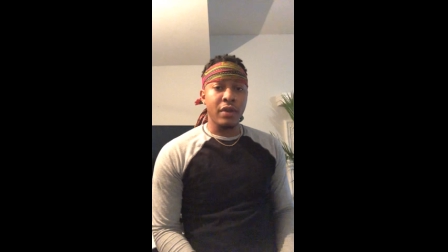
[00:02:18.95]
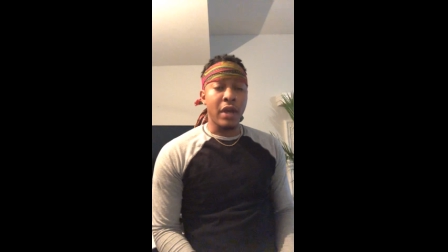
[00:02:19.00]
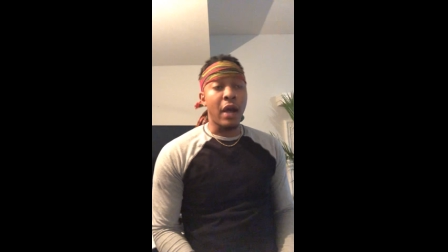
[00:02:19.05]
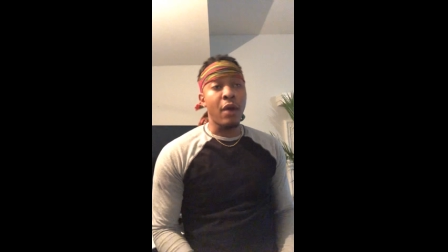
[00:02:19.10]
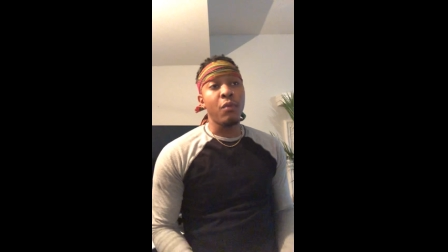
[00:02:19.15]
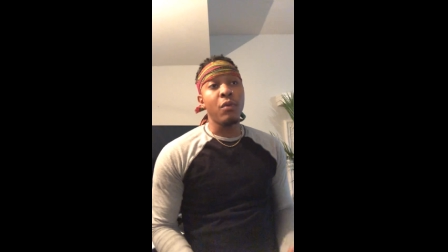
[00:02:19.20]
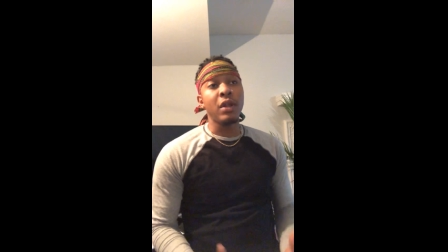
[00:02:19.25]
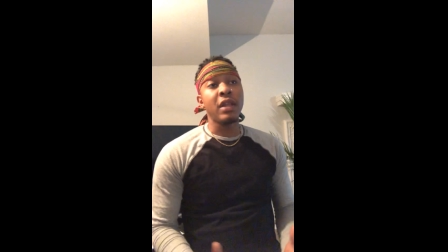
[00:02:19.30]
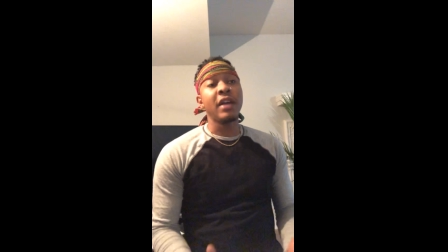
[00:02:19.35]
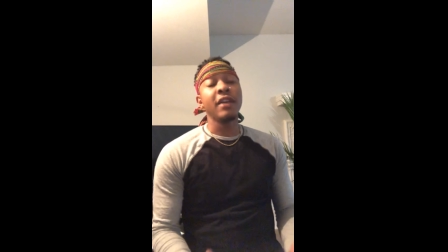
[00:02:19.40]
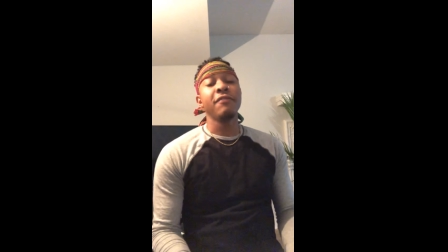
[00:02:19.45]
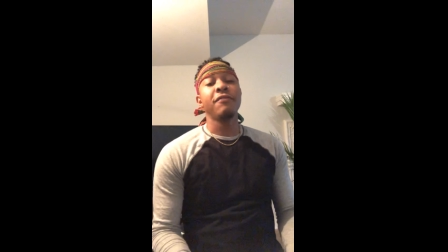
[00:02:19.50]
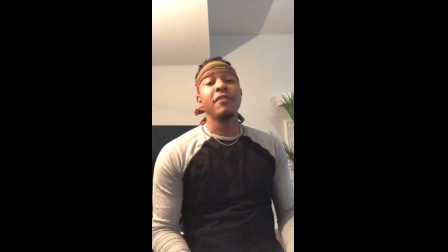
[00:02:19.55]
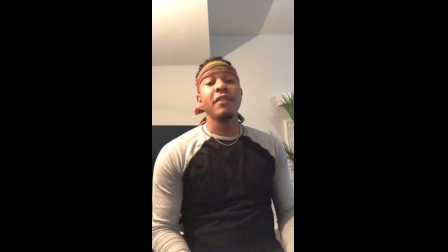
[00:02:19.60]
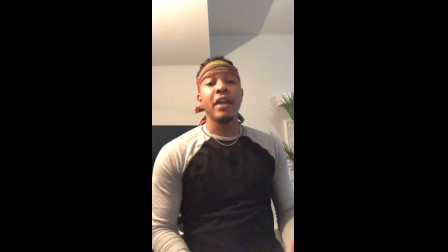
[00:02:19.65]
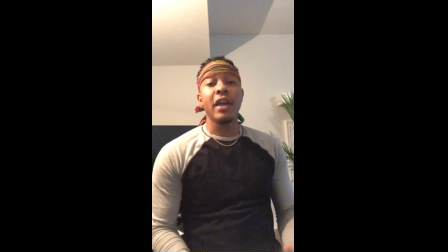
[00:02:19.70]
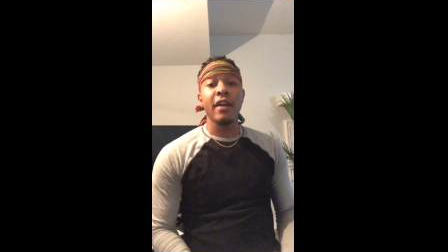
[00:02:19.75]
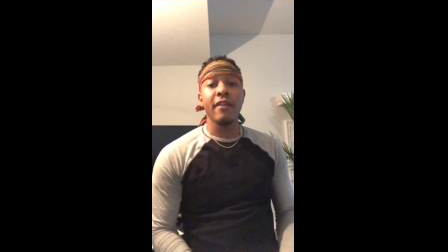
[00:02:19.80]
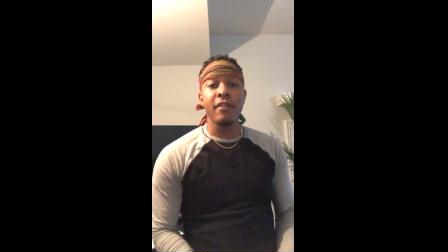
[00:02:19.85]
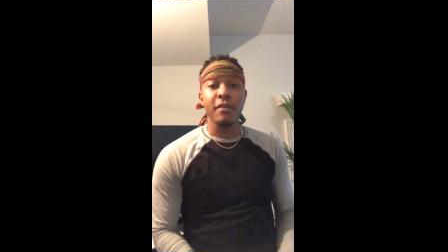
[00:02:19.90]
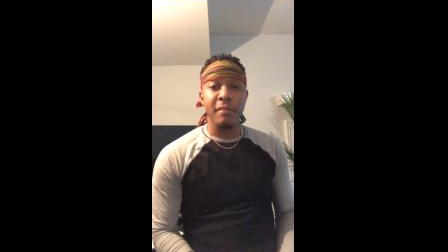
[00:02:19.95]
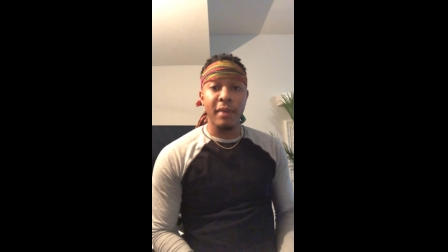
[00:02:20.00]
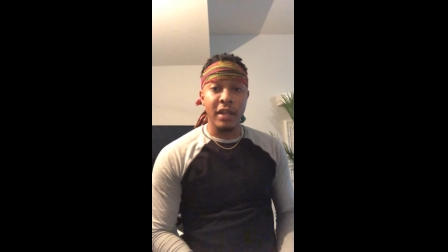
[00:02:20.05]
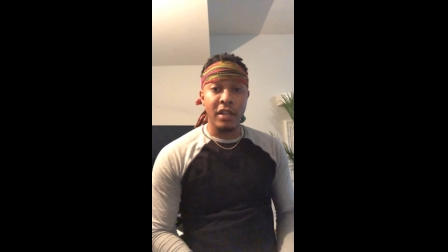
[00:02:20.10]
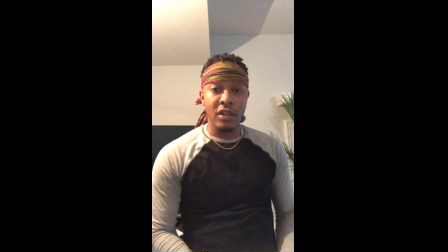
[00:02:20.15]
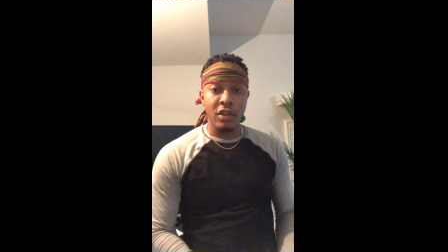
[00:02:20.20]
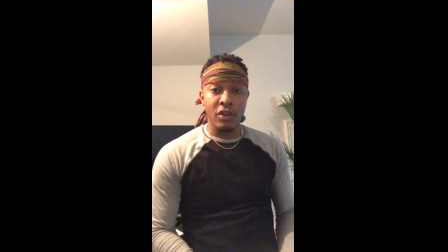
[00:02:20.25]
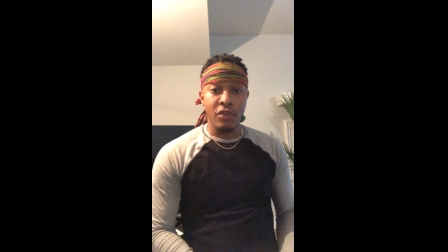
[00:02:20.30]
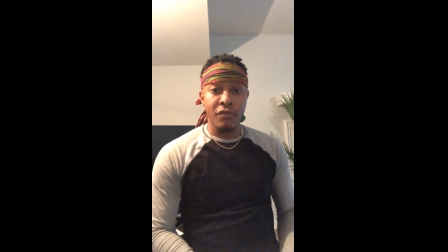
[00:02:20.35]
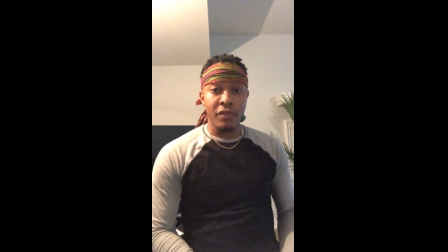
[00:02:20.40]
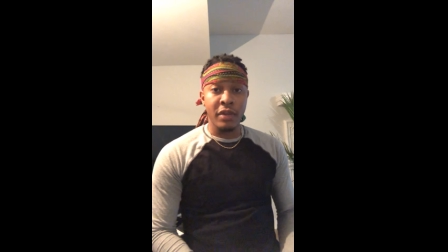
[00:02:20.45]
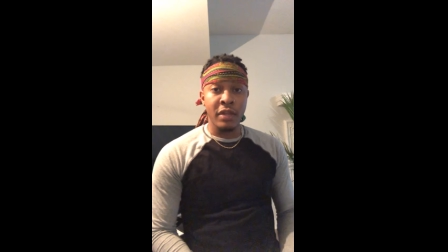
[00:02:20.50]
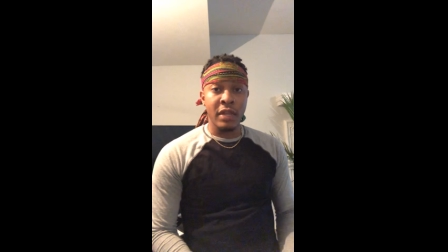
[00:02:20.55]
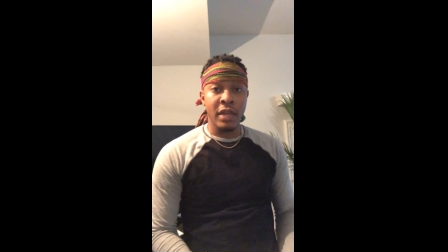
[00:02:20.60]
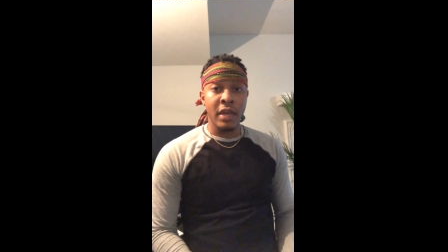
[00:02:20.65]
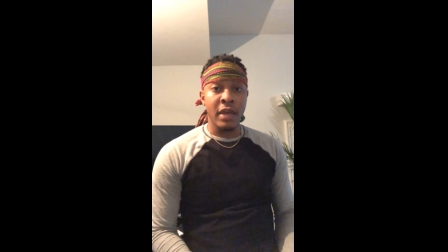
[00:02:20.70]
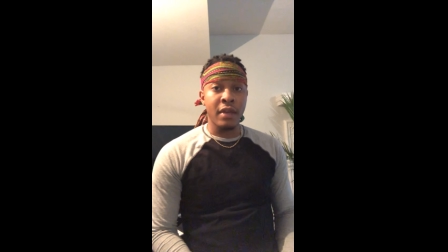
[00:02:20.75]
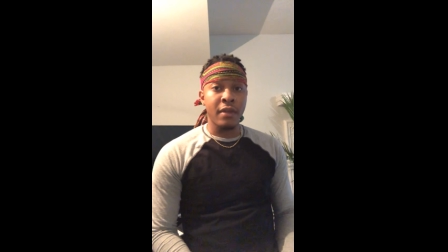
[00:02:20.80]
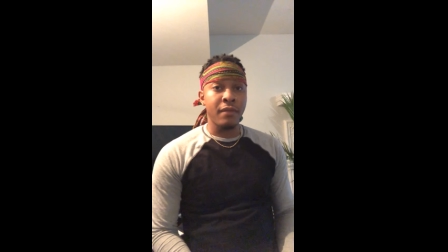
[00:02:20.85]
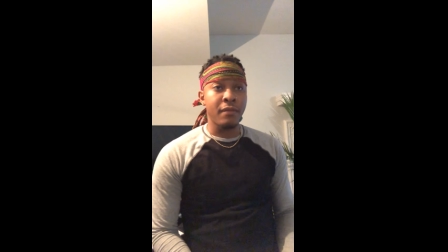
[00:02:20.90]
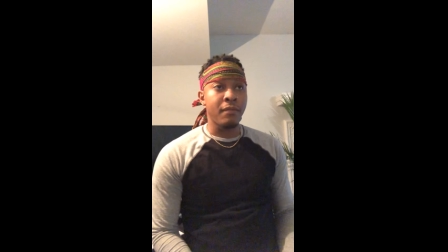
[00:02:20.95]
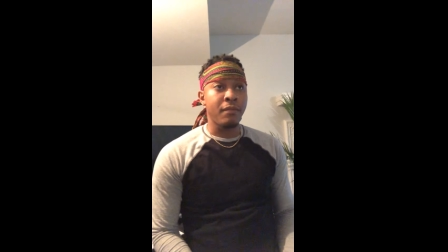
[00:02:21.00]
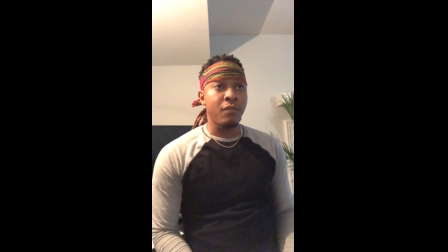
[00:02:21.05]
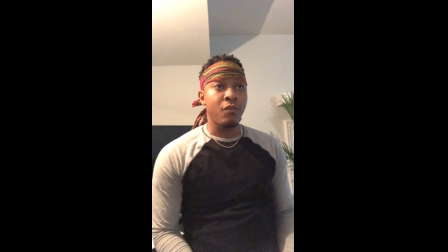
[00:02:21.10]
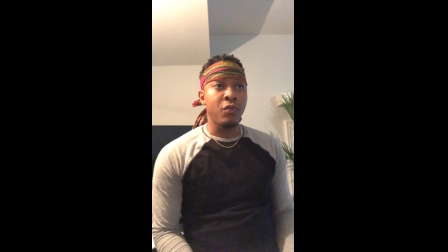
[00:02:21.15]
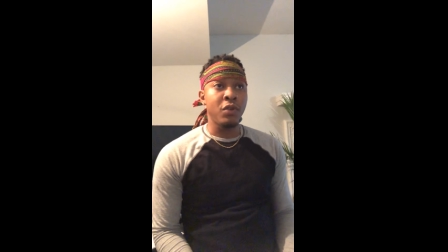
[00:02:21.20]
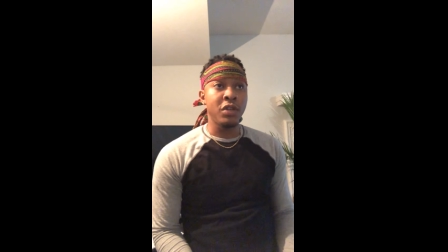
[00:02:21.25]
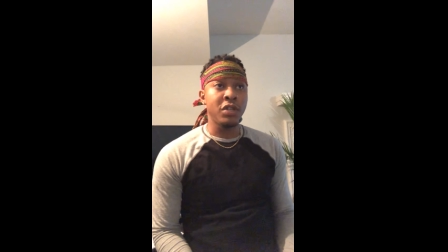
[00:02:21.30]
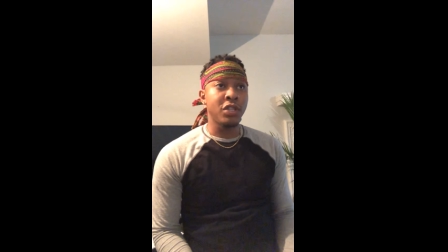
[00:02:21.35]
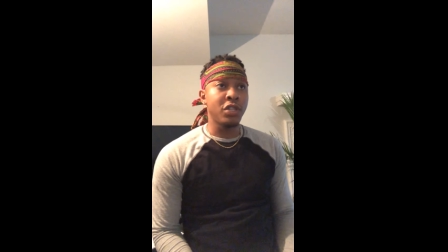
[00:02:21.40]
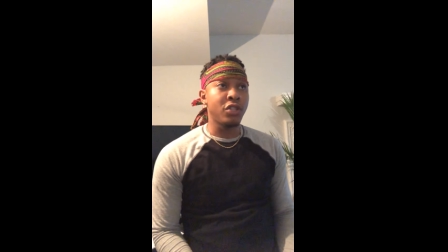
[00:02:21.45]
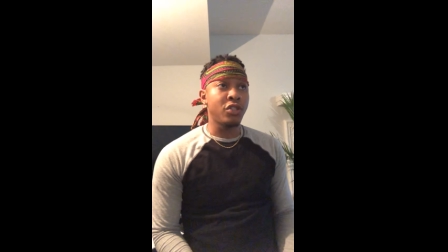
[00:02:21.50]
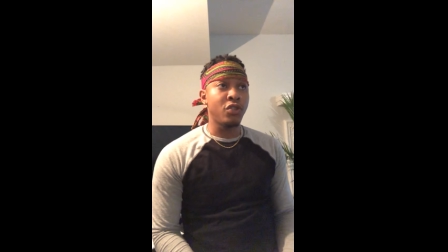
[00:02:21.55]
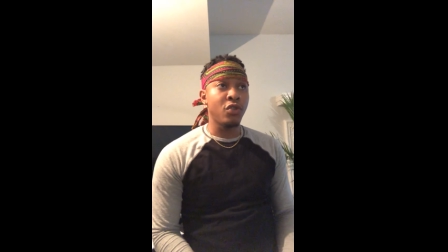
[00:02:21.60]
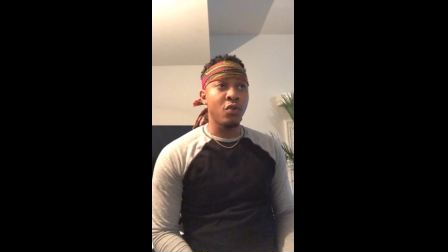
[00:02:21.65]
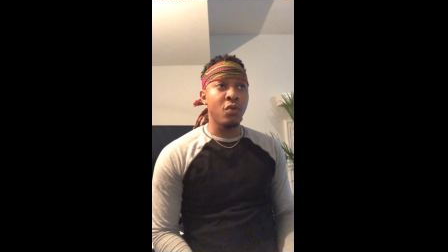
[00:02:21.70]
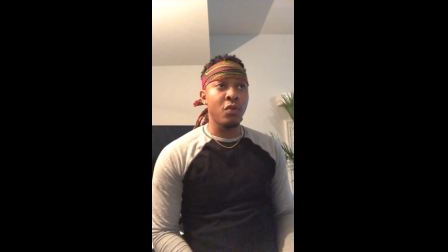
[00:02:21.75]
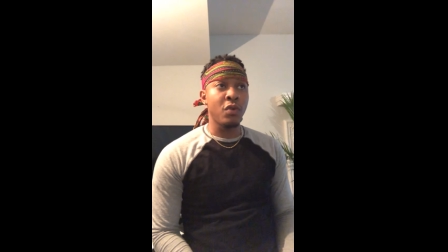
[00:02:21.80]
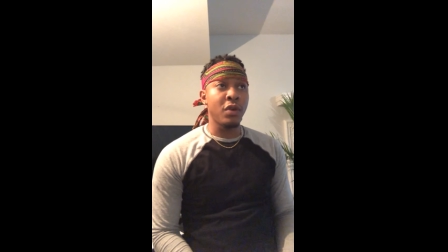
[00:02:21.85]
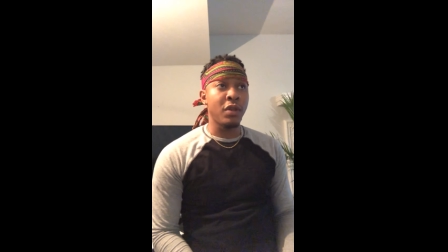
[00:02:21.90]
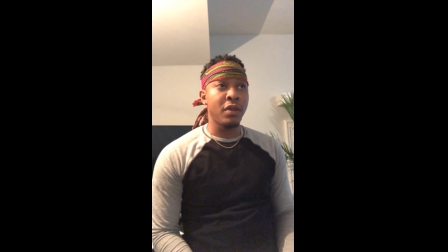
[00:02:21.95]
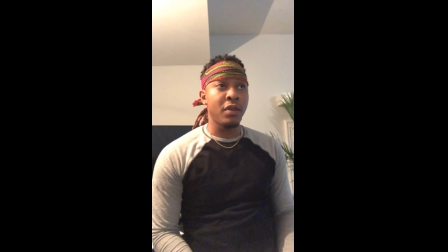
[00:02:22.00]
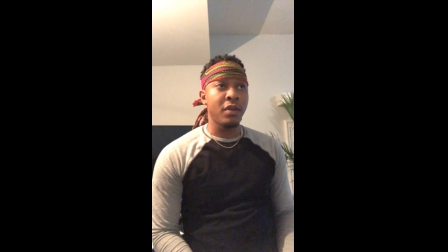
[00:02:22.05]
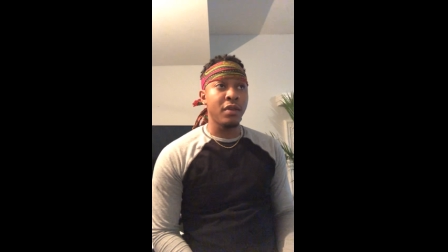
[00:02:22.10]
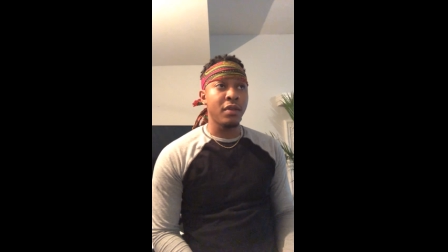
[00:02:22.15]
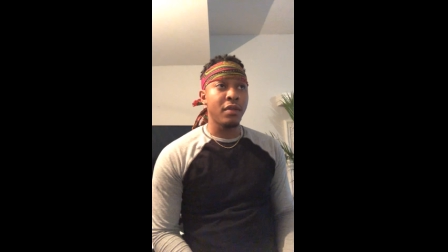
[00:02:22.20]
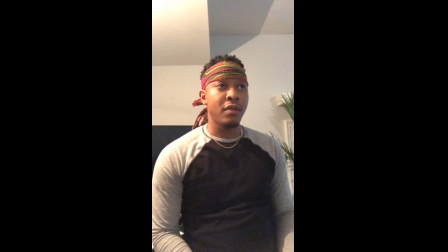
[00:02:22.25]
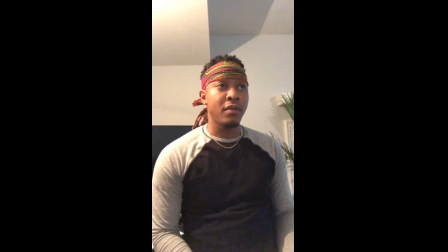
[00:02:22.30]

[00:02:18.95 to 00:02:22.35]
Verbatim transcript: I would like for everybody to agree that we just doing